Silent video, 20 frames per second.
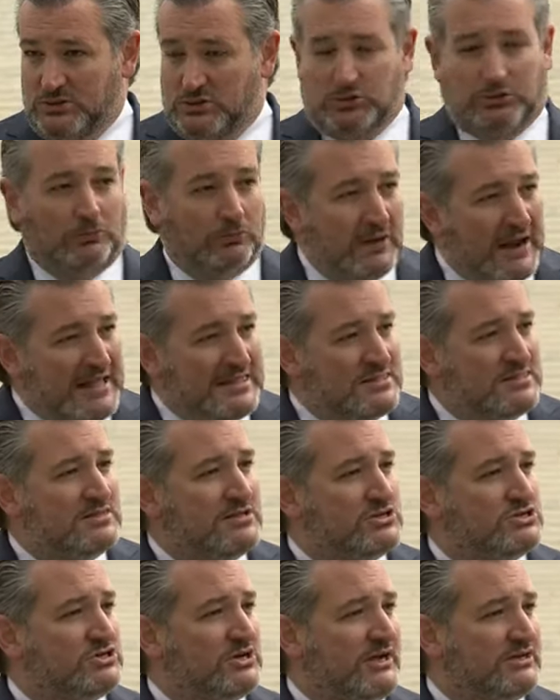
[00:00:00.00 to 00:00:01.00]
threaten
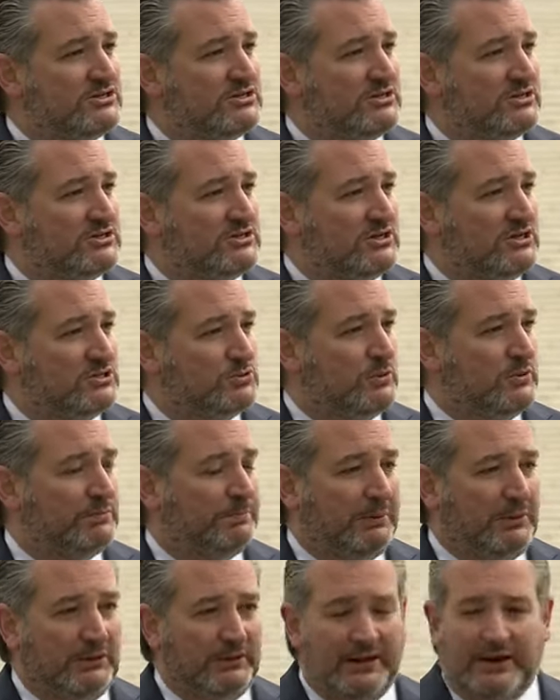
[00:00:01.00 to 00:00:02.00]
the justices with
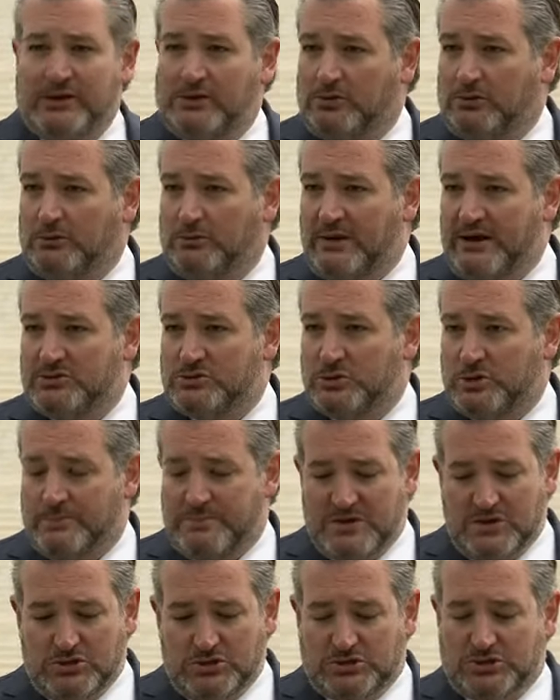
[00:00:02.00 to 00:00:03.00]
political
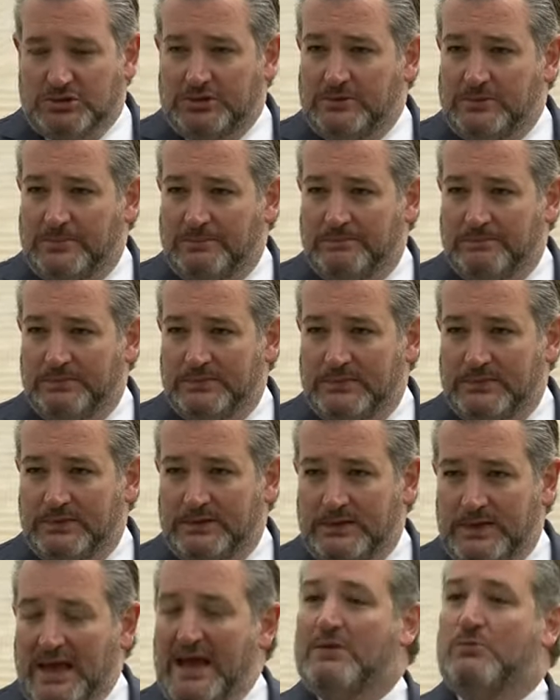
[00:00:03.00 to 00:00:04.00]
retribution,
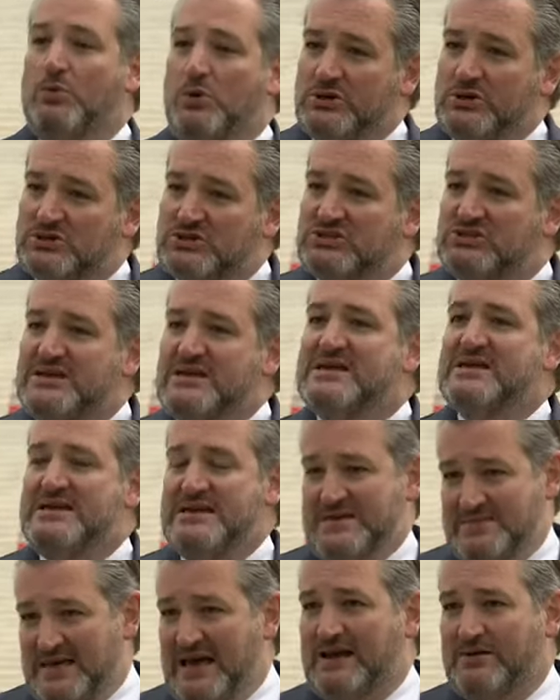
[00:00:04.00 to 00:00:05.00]
and
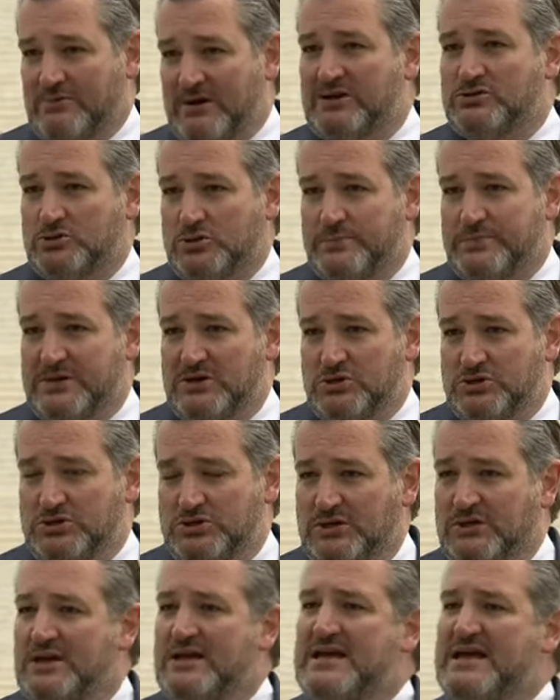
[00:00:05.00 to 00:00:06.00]
seeing that
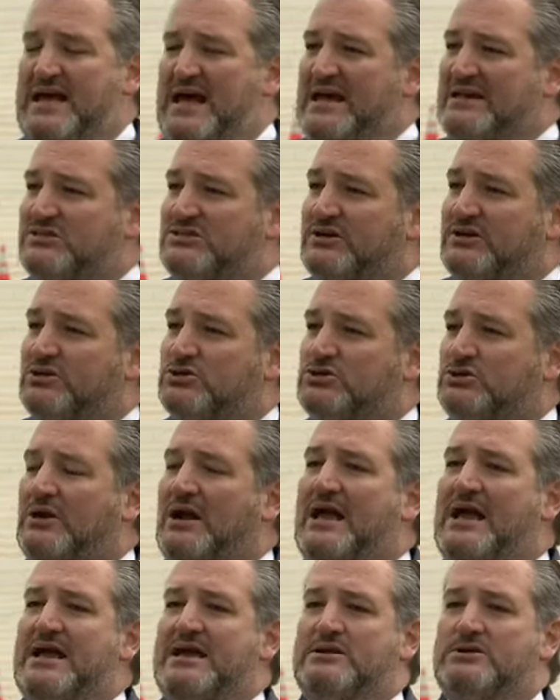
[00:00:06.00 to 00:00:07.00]
retribution as they're
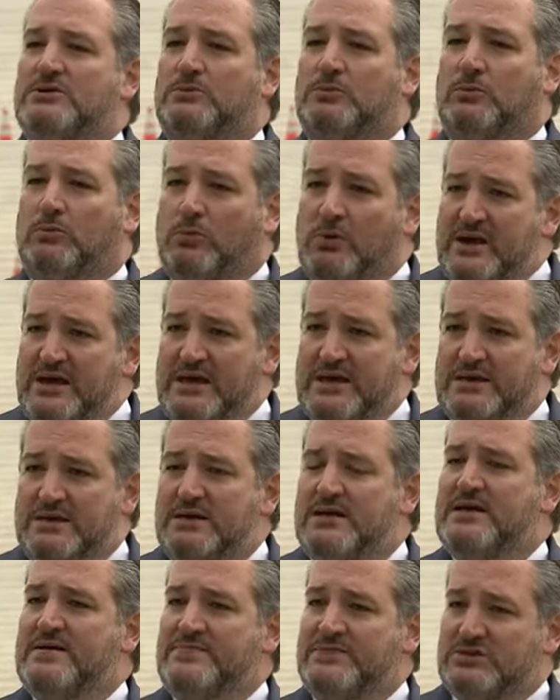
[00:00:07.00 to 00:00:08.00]
trying to rig
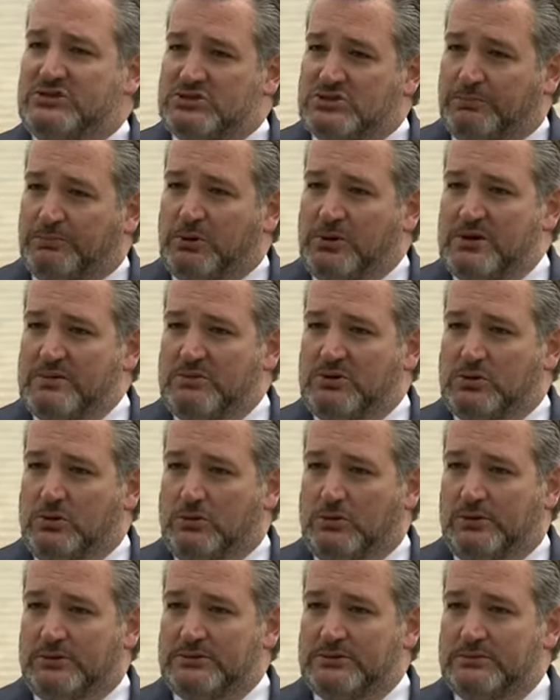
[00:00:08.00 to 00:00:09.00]
the Supreme
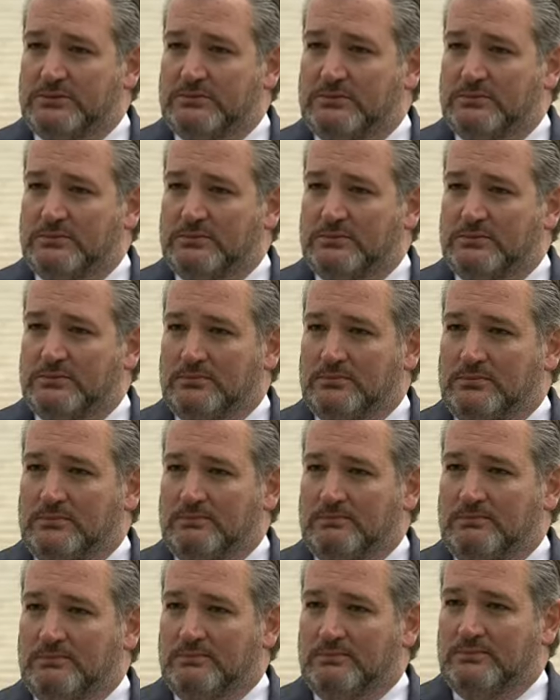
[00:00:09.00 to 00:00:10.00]
Court.
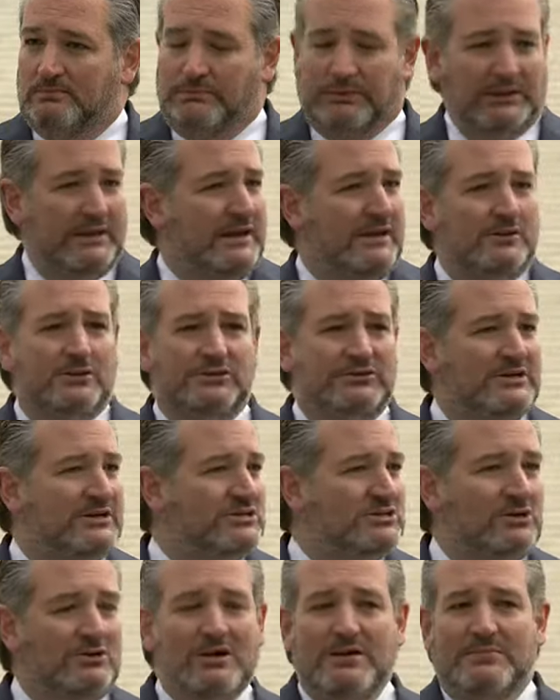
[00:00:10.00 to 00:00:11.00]
Political
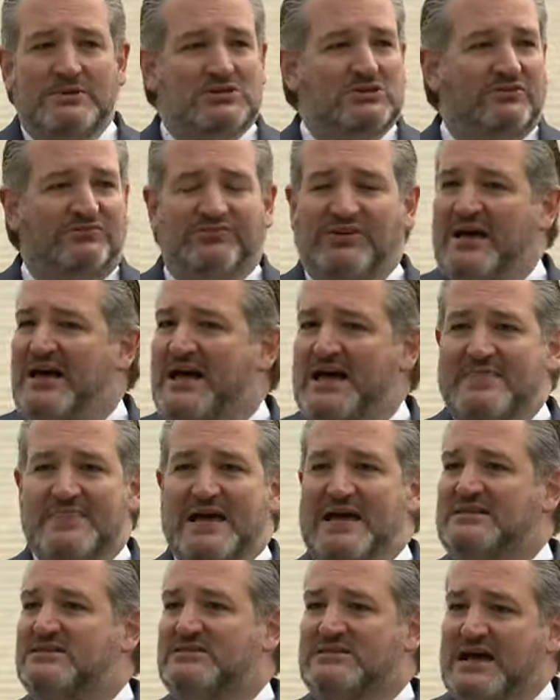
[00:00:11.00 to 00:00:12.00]
disagreements are fine.
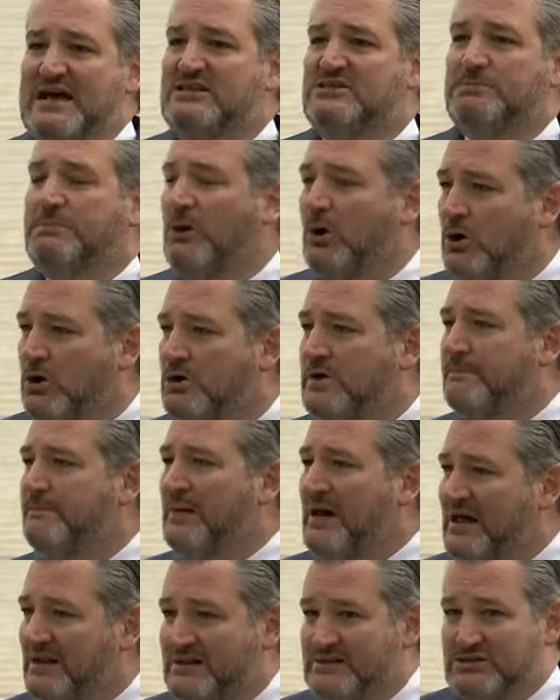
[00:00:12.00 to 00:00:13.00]
That's part of
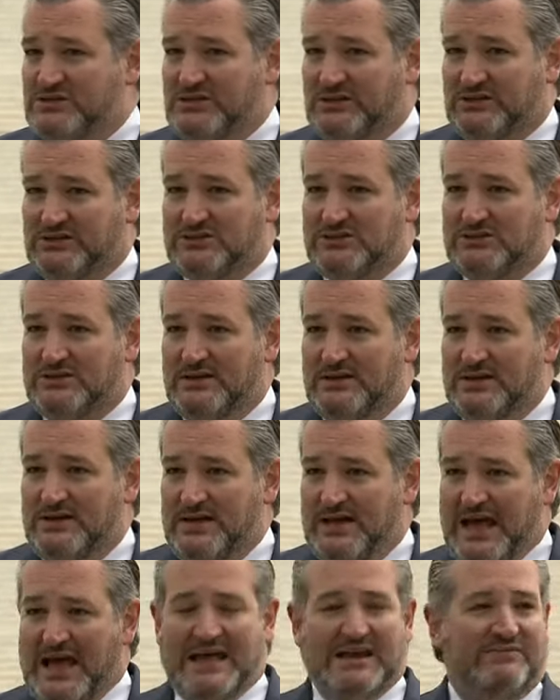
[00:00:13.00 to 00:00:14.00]
politics.
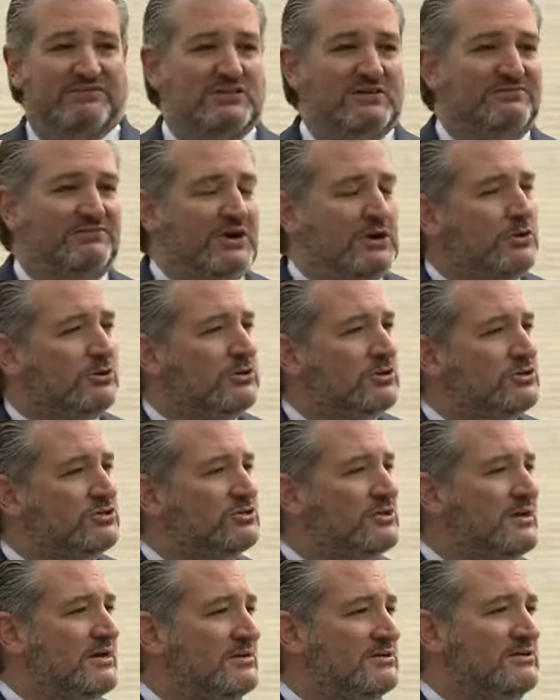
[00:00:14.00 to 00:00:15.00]
And if the
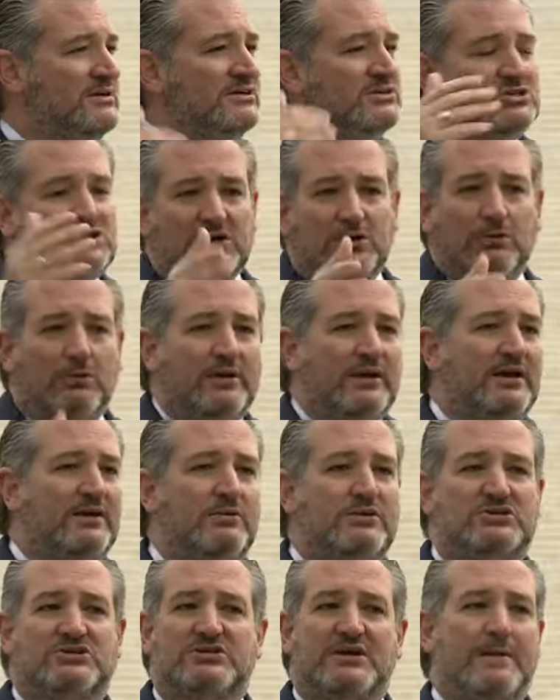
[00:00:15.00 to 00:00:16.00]
voters disagree
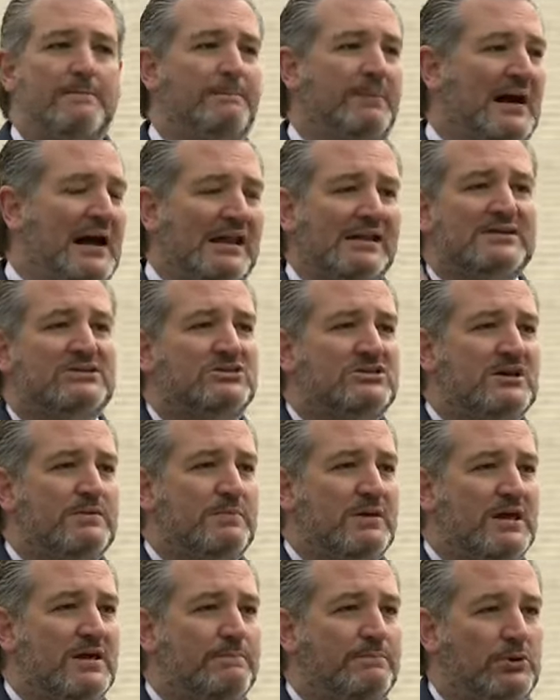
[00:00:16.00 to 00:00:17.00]
with some policy
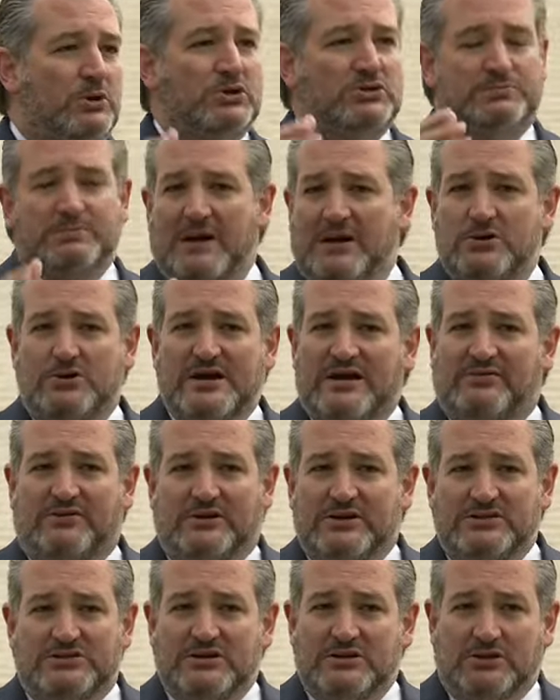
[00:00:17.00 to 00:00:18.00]
being pushed by whoever
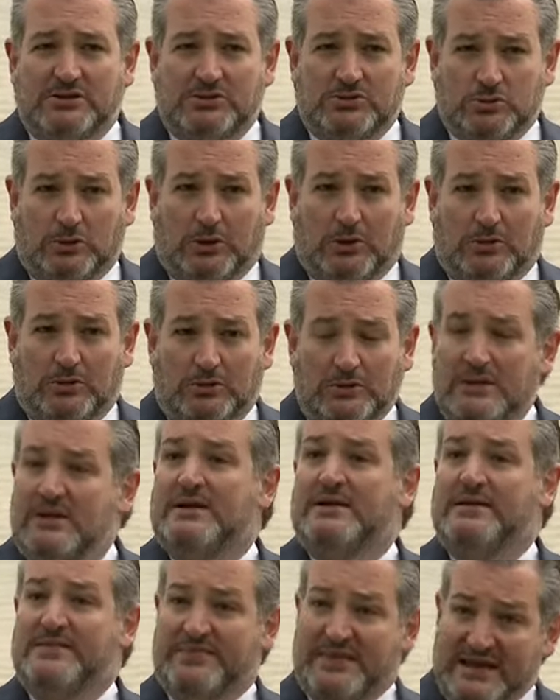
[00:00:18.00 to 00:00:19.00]
is in control,
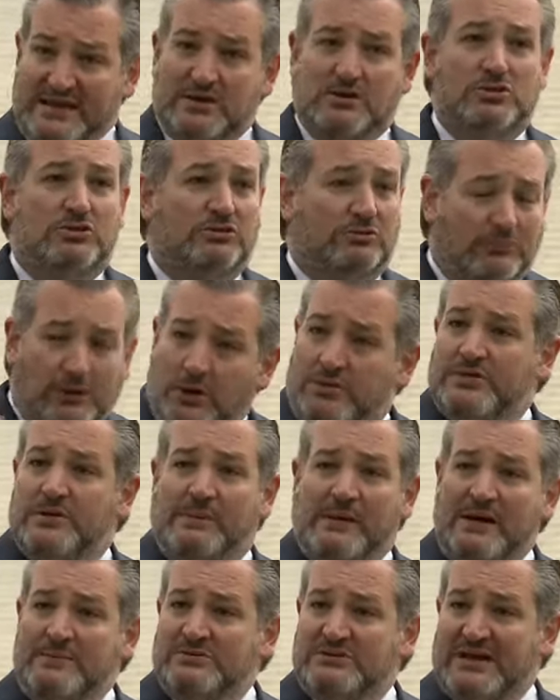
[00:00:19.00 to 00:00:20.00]
they can throw the
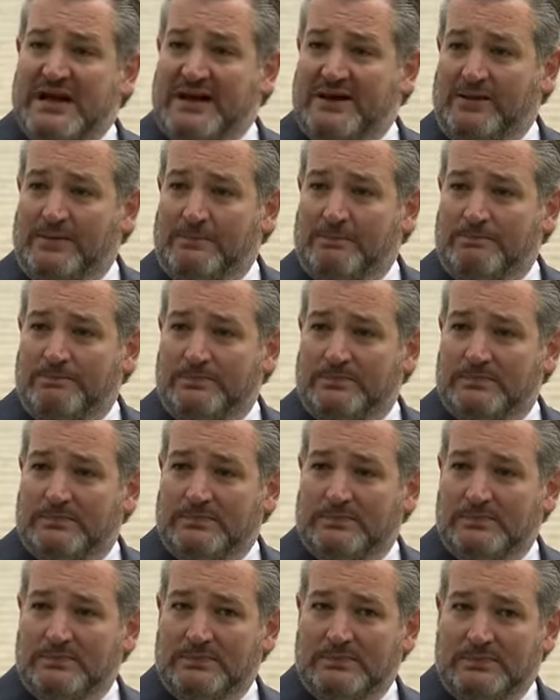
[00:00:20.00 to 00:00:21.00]
bums out
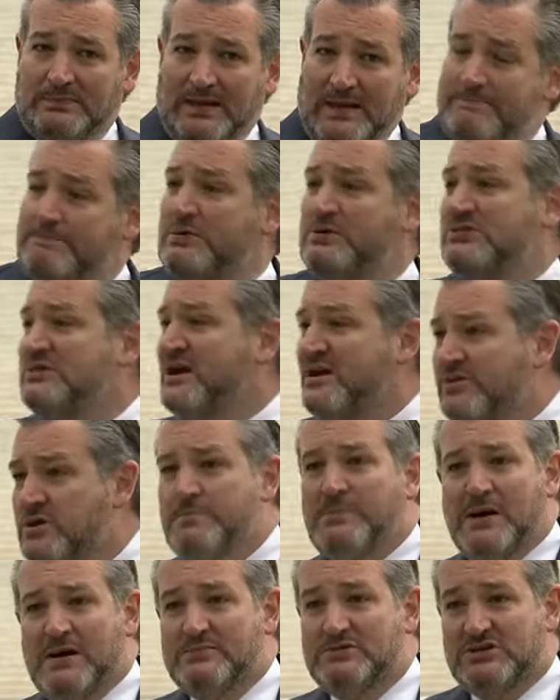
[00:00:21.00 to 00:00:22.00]
and put the other
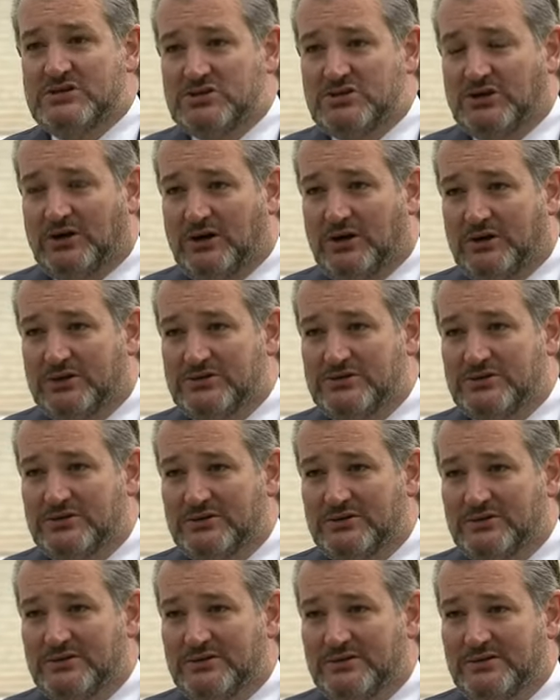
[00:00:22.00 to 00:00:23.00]
bums in charge.
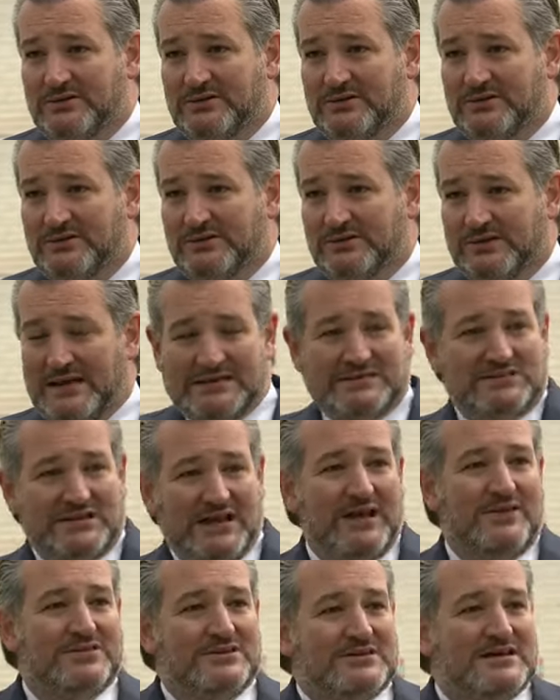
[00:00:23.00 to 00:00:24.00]
That's
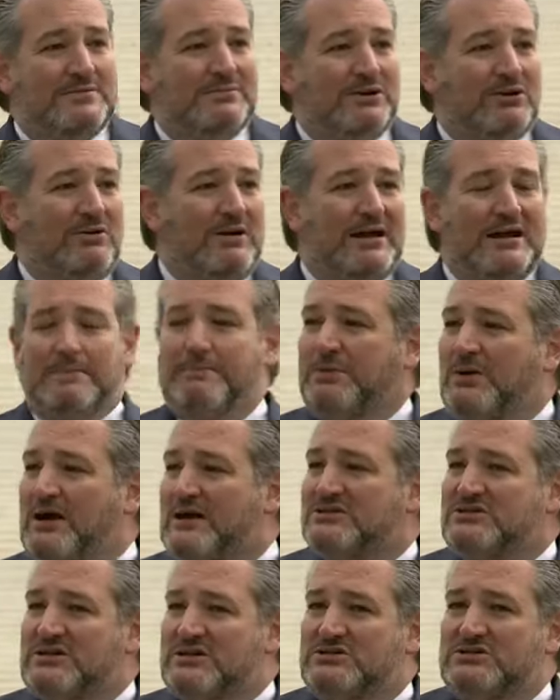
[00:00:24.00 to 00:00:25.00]
how the democratic
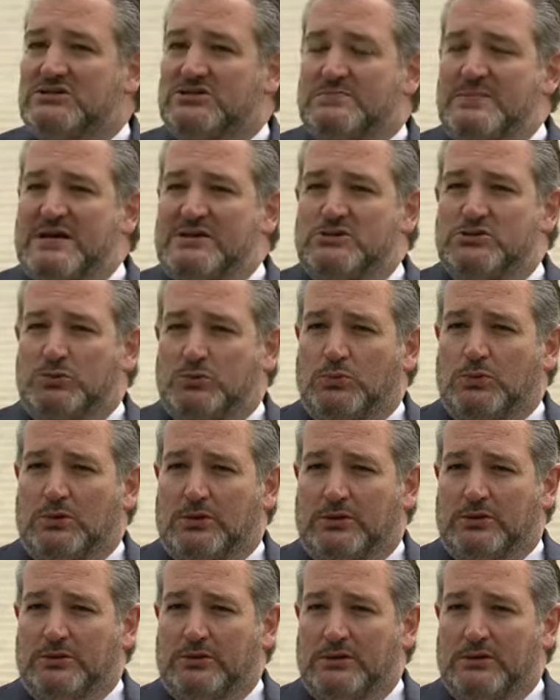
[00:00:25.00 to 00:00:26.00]
process is meant to
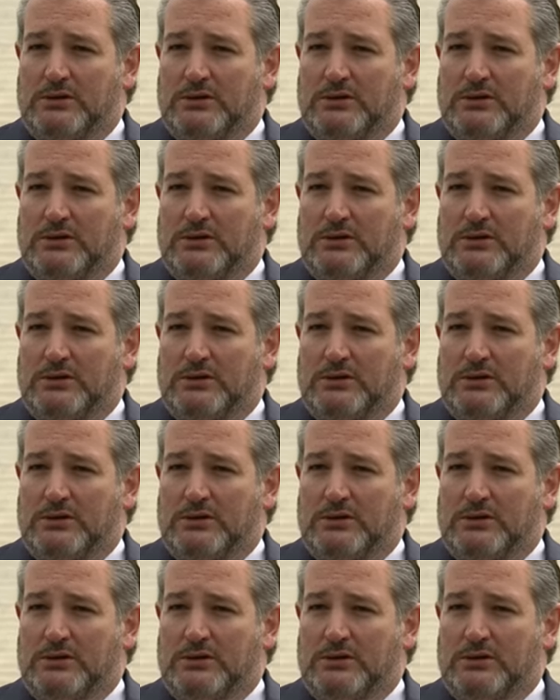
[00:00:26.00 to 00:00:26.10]
work.